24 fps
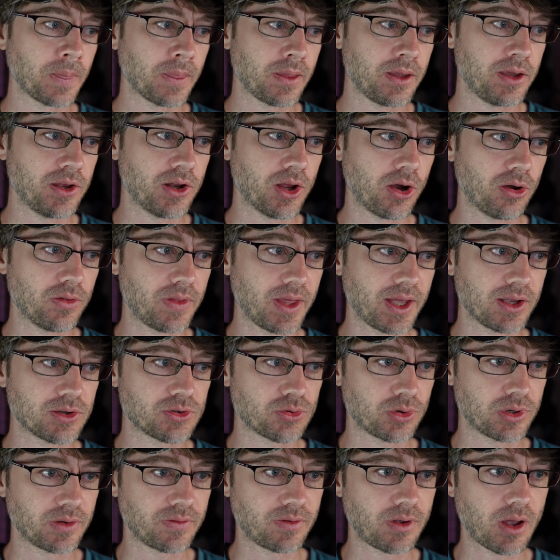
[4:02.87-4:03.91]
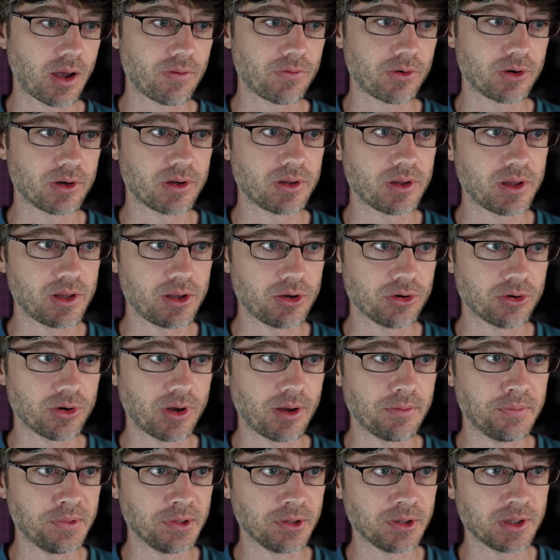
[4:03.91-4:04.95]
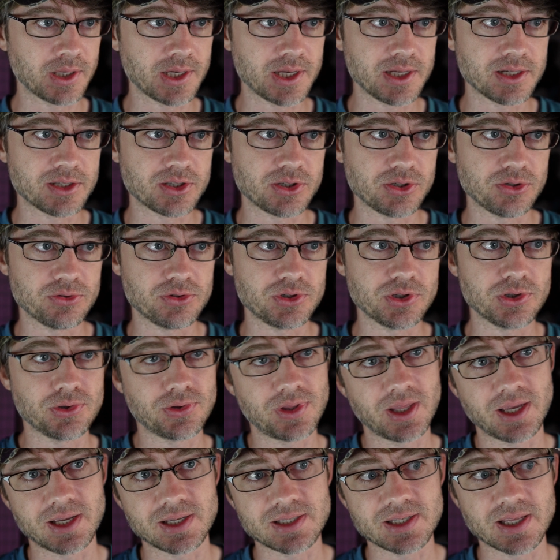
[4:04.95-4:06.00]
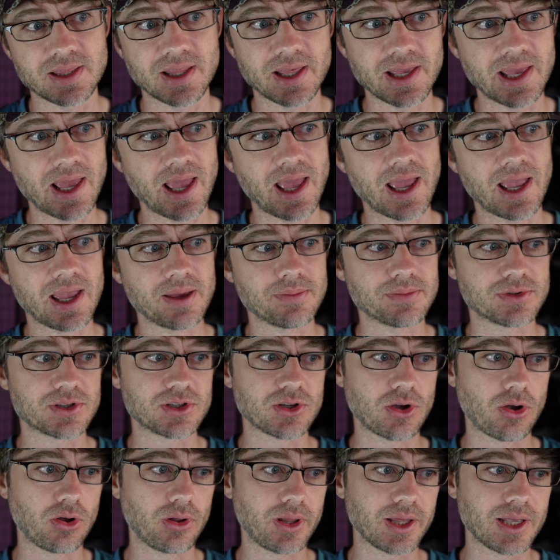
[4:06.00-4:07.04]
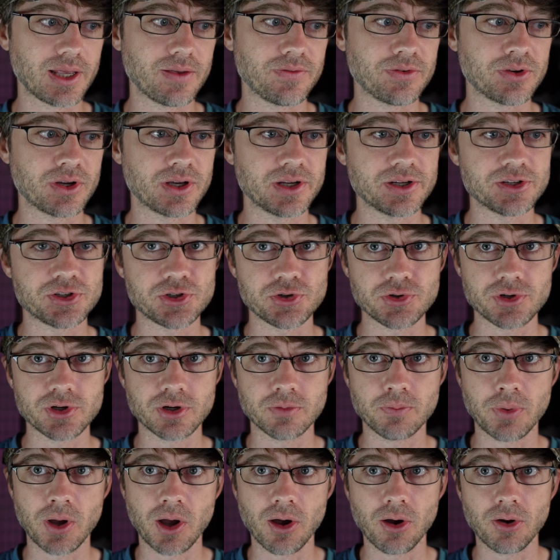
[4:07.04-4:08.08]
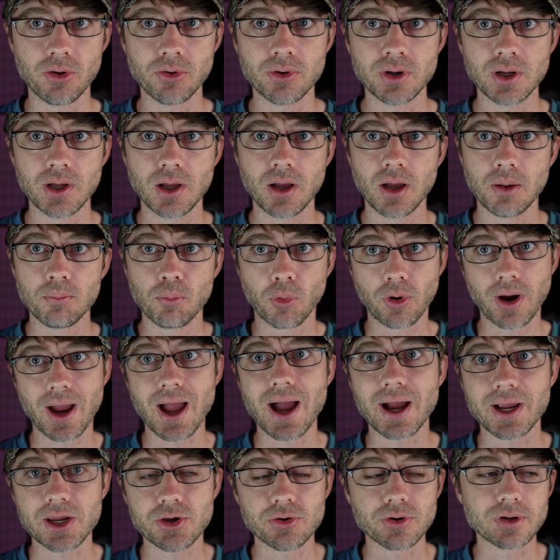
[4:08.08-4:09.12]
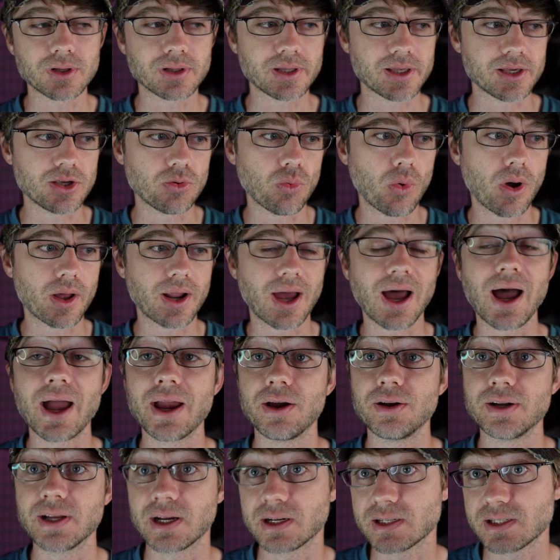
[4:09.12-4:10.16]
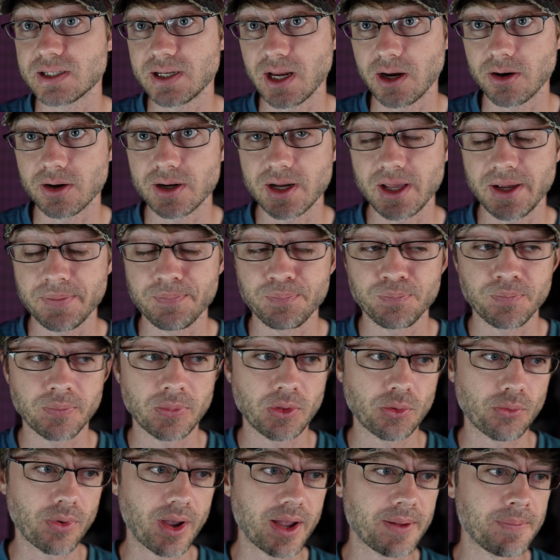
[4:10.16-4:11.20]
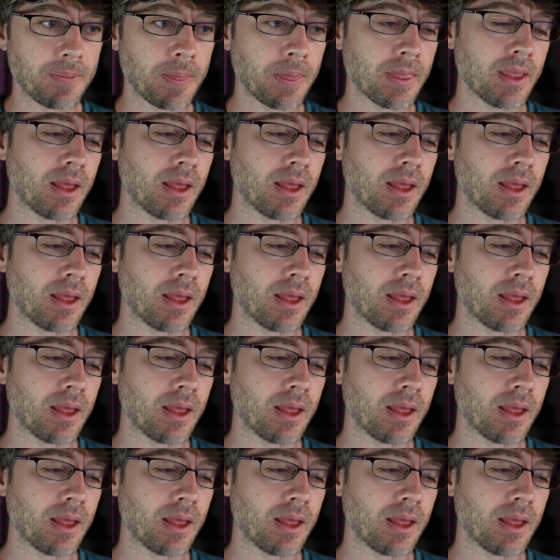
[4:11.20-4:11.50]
They sort of govern your ability to do things in the game. So like if you're going to shoot your bow more accurately, you want a higher dexterity, right?